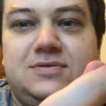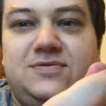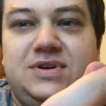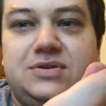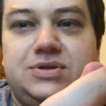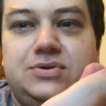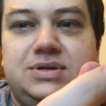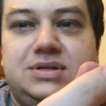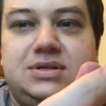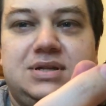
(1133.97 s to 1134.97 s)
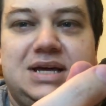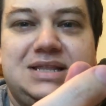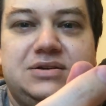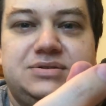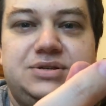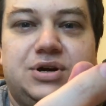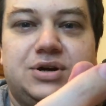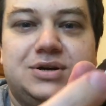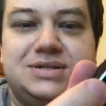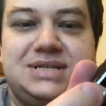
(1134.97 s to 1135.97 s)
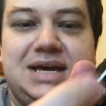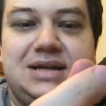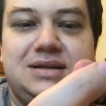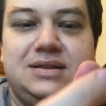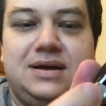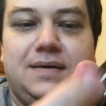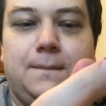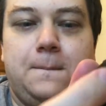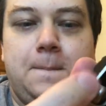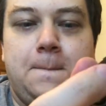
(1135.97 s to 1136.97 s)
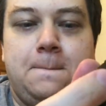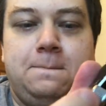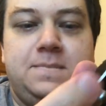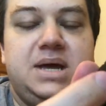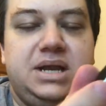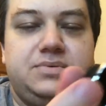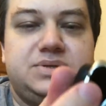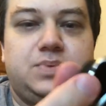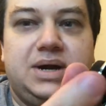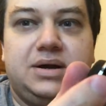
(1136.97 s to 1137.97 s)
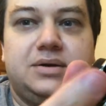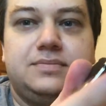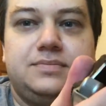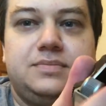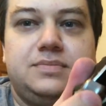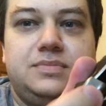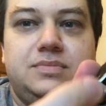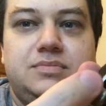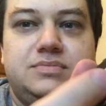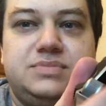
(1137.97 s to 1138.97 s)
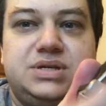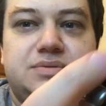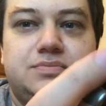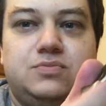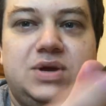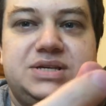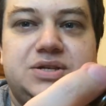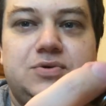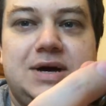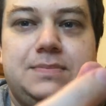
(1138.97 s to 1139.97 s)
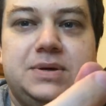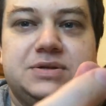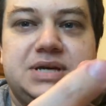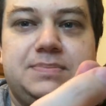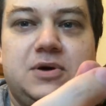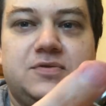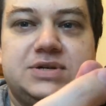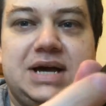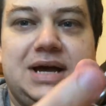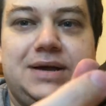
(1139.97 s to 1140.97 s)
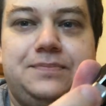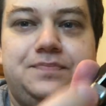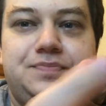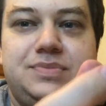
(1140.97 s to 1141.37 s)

feel to it, like there's dirt or sand in there, and it was where some residue had built up over time.